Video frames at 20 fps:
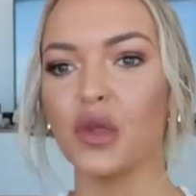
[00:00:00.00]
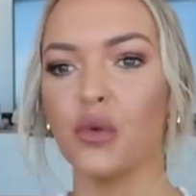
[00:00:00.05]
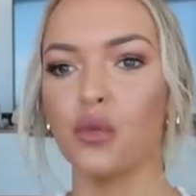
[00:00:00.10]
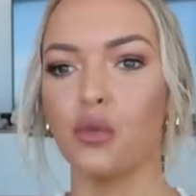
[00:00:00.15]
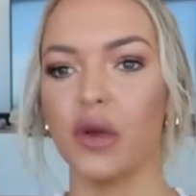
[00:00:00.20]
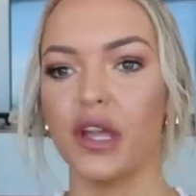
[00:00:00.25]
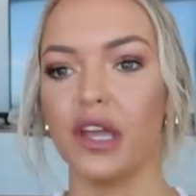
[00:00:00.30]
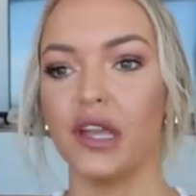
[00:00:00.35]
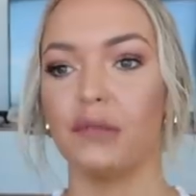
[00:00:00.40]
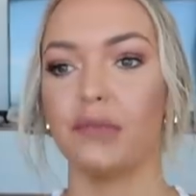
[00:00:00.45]

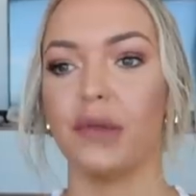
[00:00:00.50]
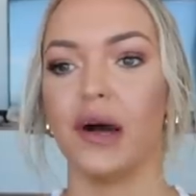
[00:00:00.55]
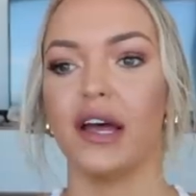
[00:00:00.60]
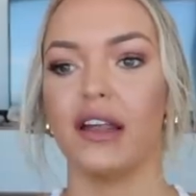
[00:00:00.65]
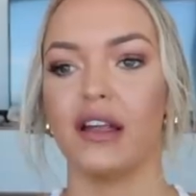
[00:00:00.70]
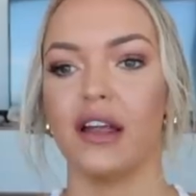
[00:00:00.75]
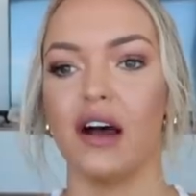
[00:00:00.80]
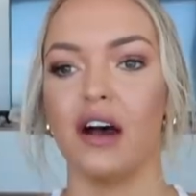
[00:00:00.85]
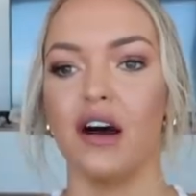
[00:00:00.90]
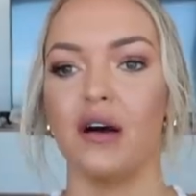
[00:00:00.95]
Weird,
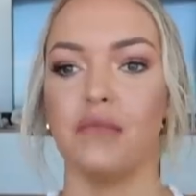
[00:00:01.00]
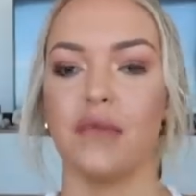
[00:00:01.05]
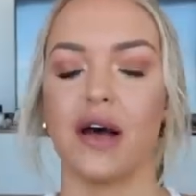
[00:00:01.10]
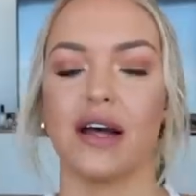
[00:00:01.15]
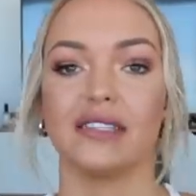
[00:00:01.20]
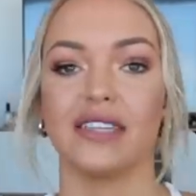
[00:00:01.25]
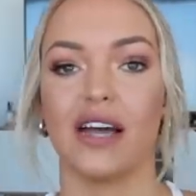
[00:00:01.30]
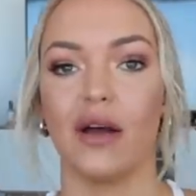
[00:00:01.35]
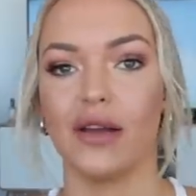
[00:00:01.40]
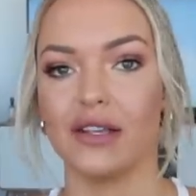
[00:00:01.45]
but
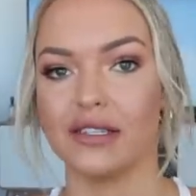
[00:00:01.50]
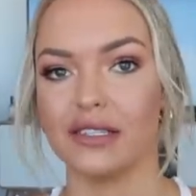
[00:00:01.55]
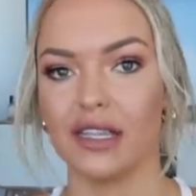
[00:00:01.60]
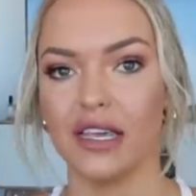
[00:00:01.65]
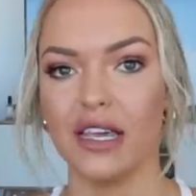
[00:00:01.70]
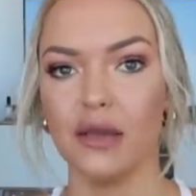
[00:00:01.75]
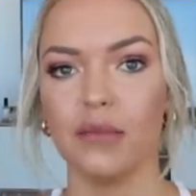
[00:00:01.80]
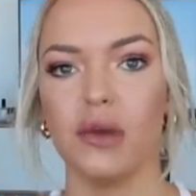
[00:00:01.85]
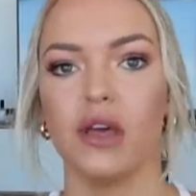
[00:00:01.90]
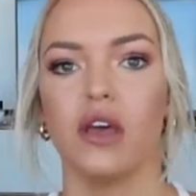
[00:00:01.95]
that's how I
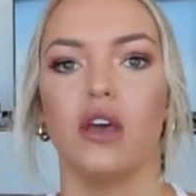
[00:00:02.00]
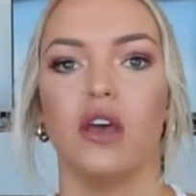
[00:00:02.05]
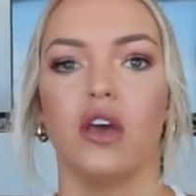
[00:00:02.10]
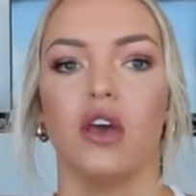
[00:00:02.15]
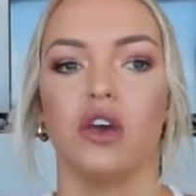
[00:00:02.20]
sleep.